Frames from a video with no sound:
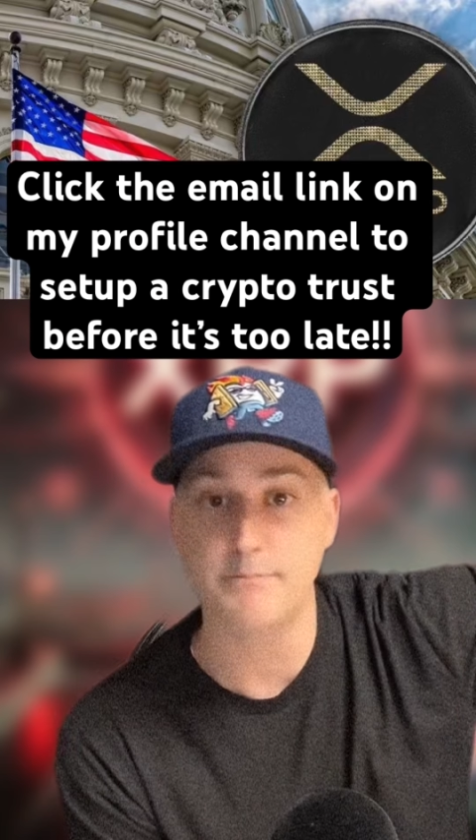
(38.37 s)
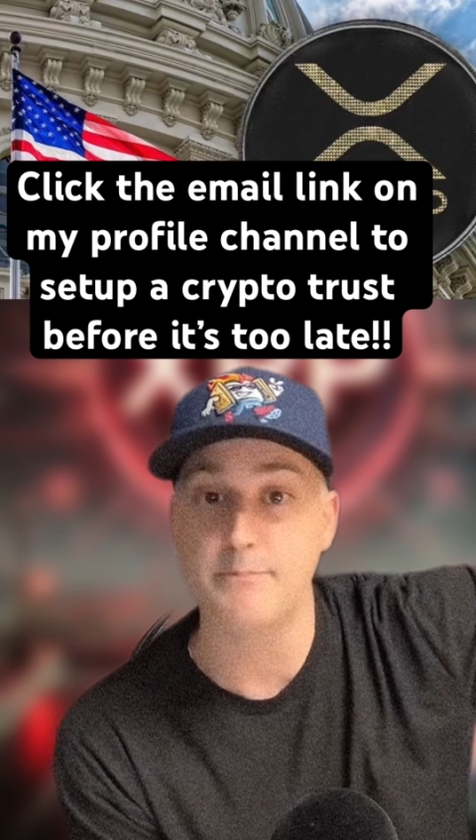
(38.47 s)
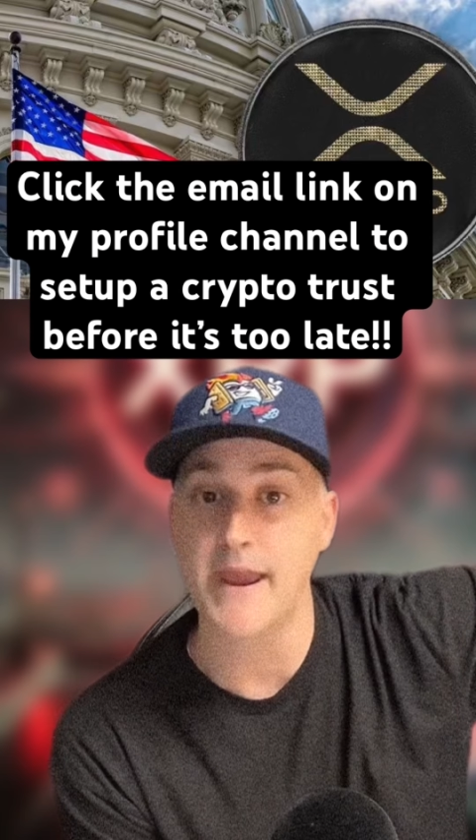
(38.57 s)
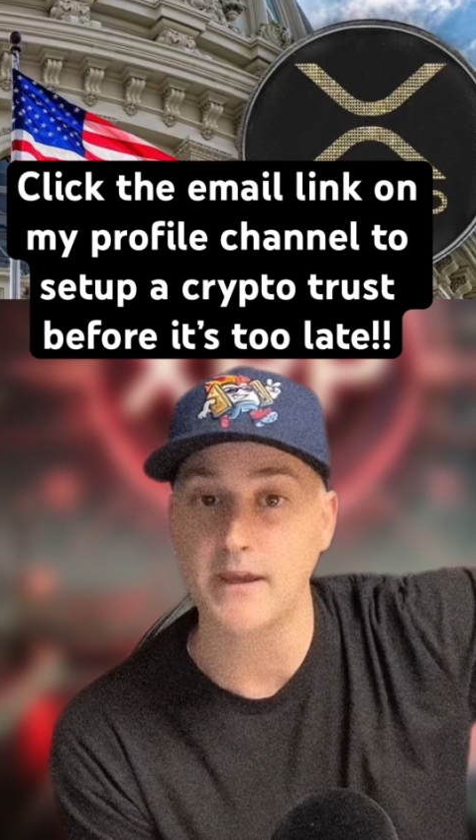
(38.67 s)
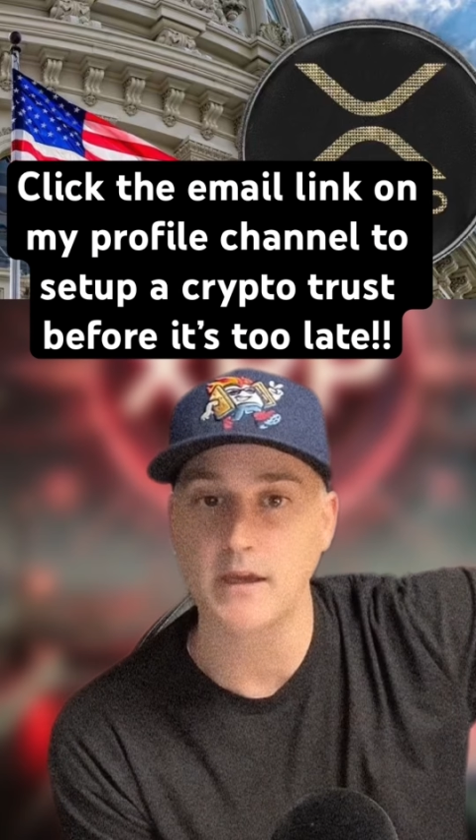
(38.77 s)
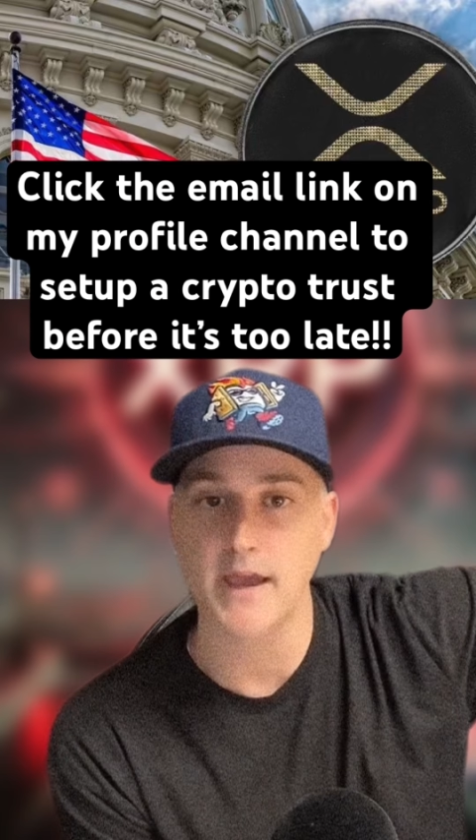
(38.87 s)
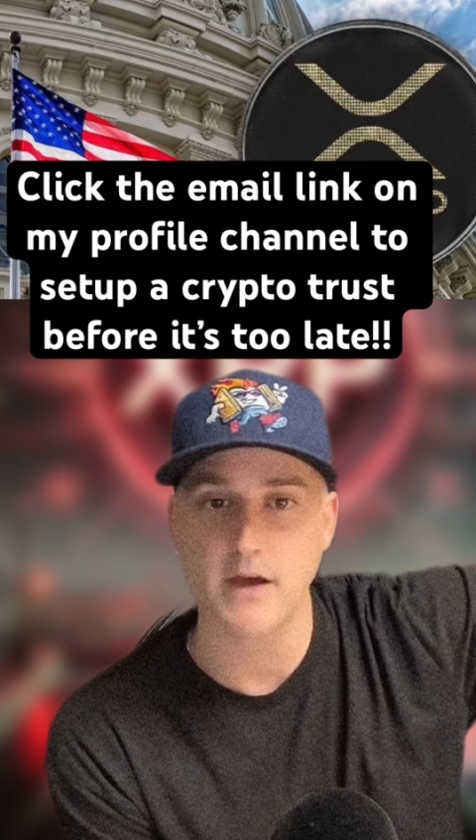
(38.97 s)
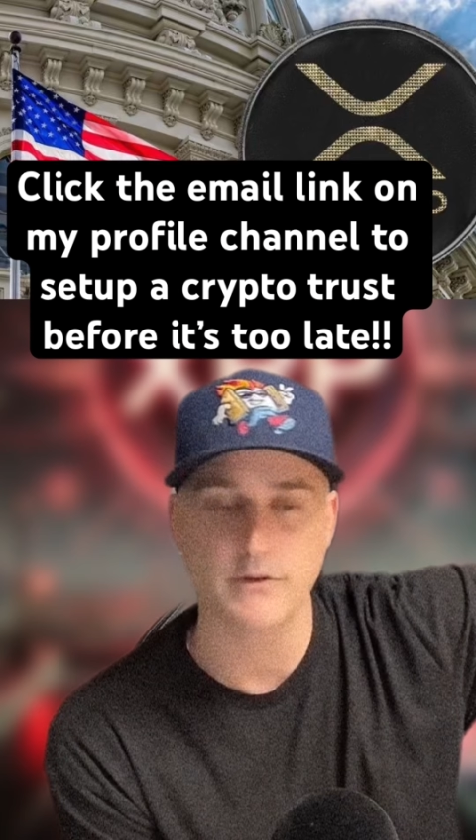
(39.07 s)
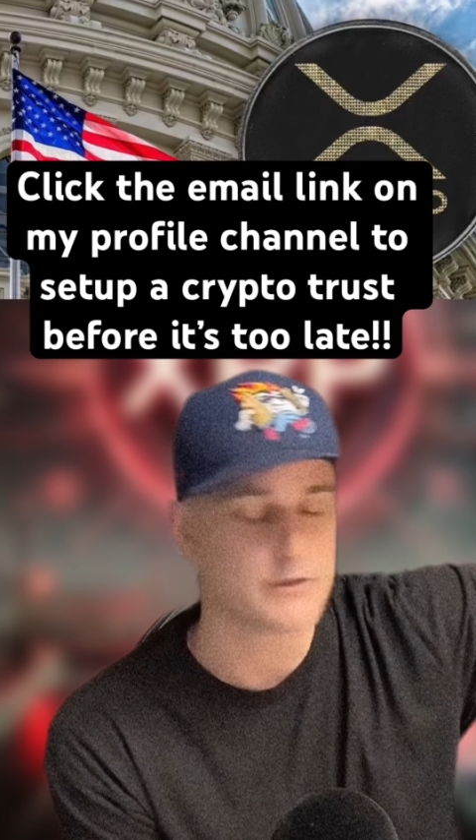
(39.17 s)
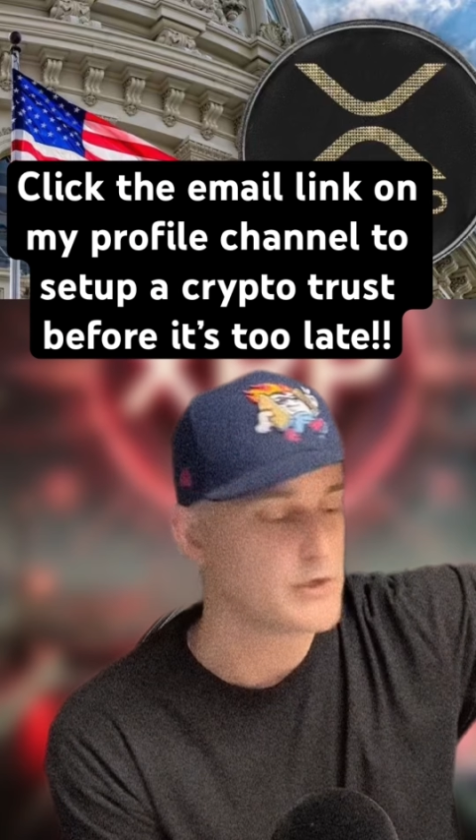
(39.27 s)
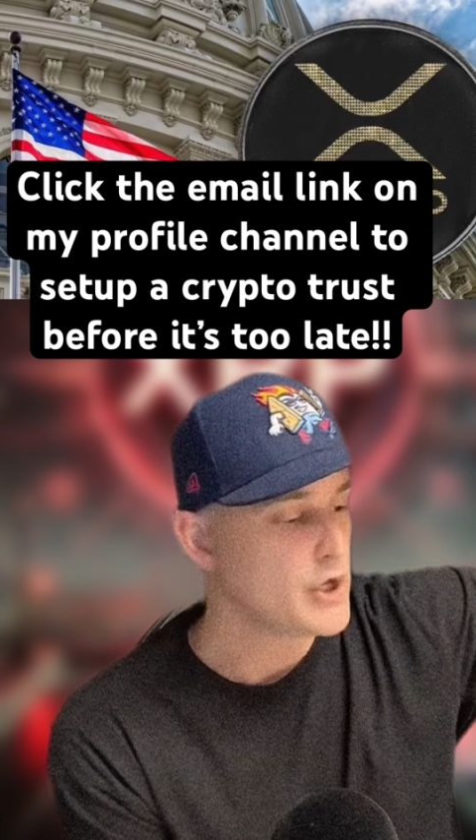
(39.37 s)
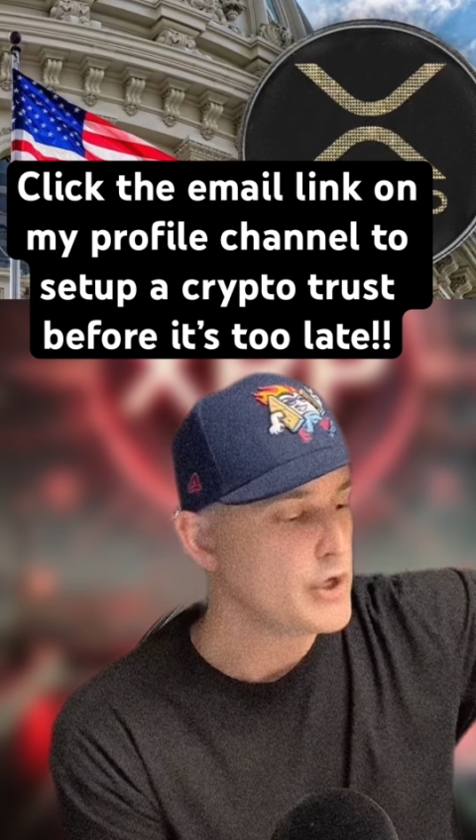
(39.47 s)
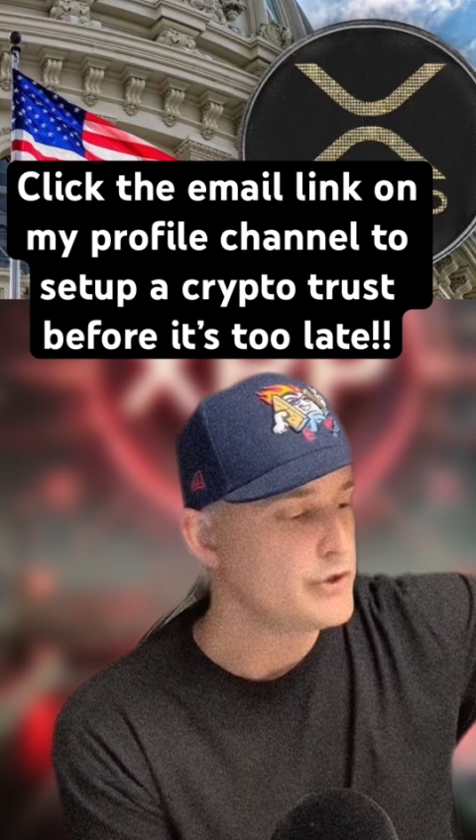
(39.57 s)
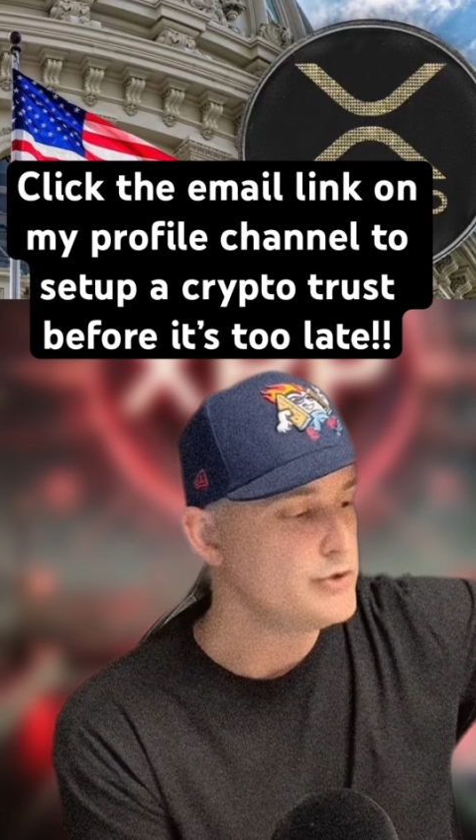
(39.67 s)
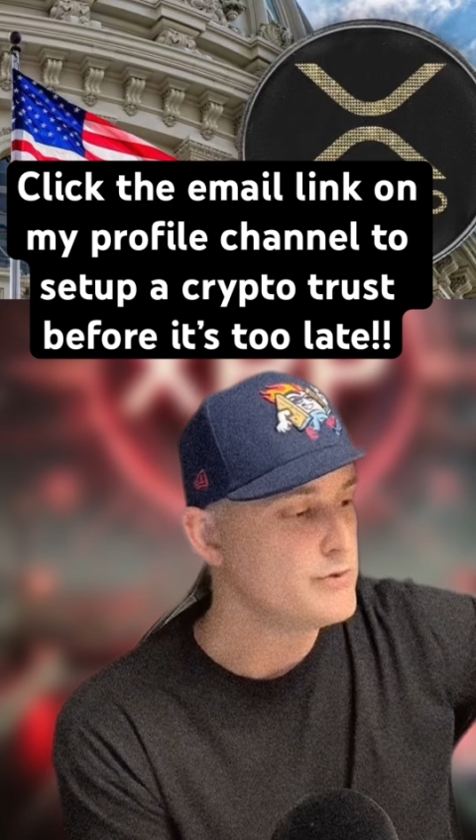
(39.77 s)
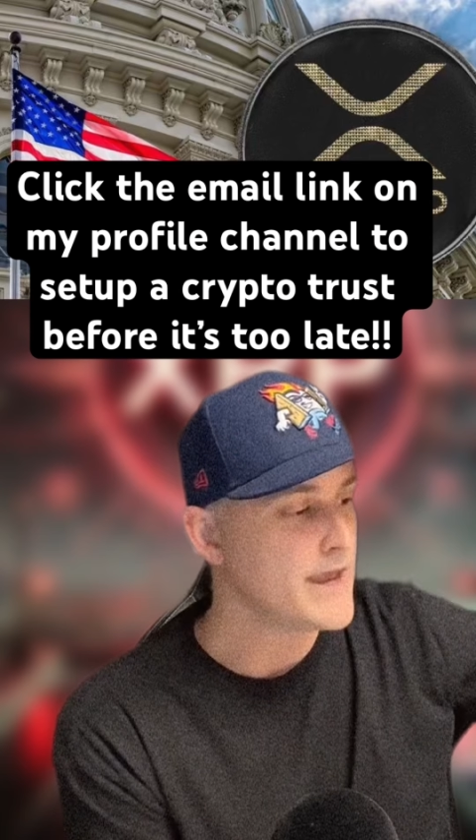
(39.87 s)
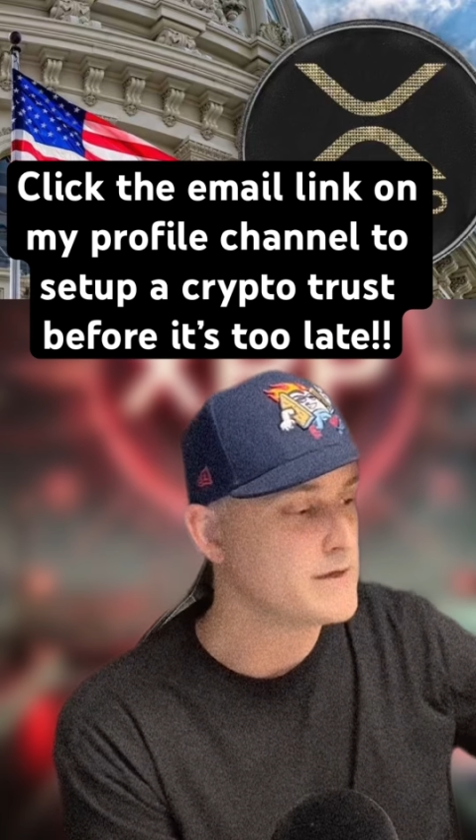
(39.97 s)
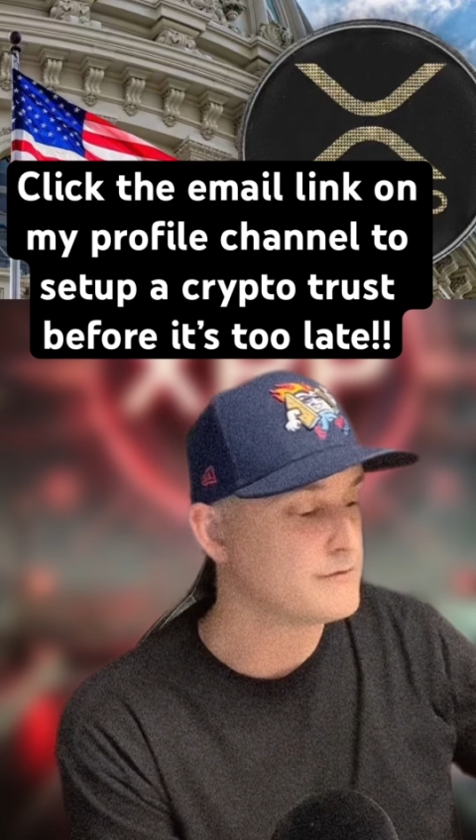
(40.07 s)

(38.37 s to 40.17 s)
bank accounts, you can